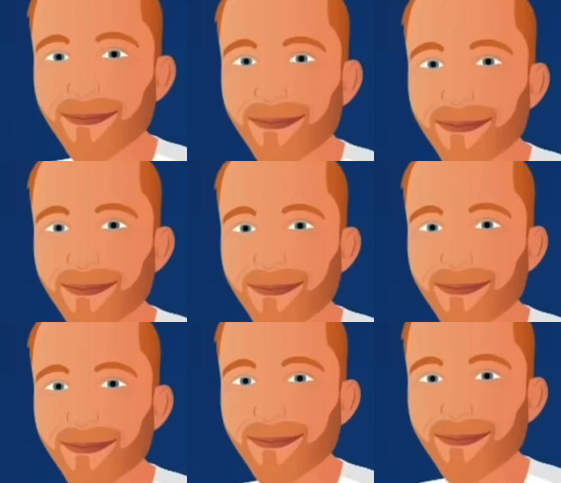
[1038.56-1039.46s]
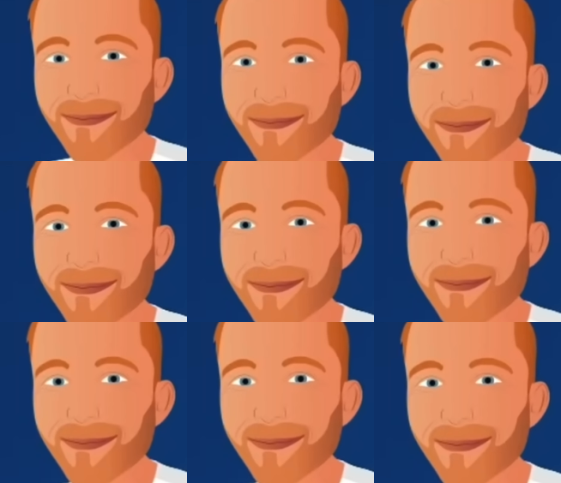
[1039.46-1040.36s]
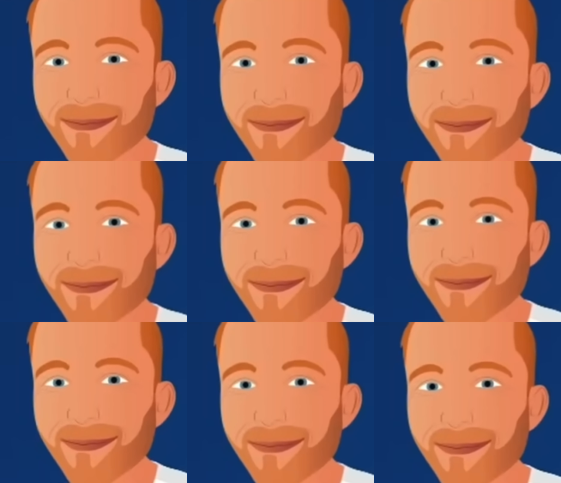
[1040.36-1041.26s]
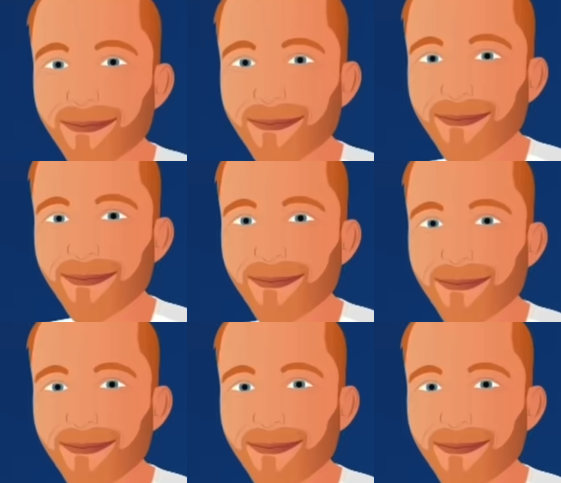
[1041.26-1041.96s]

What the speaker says: pop your postcode into the box, fill in the form, and I'll take it from there.